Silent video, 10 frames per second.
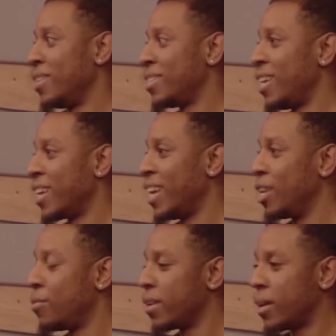It's like
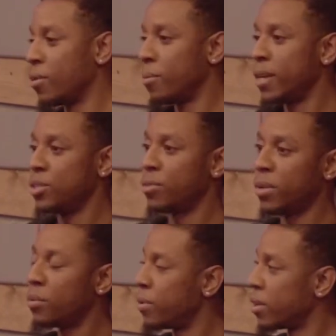anything that reminds you of
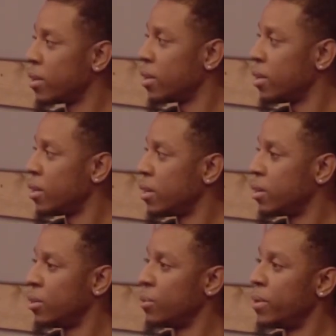anything.
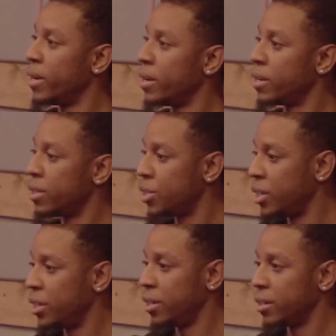You know, where
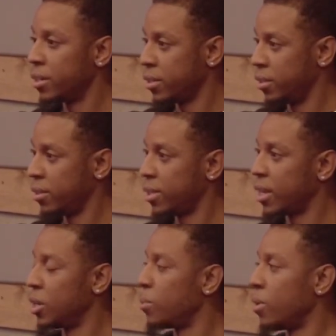she
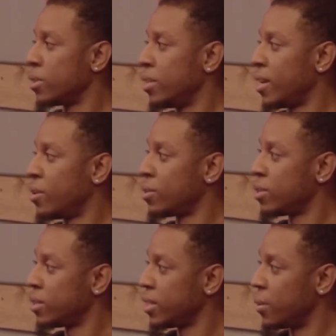sadly passed in the house
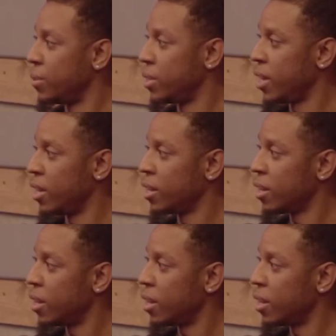that we stayed in.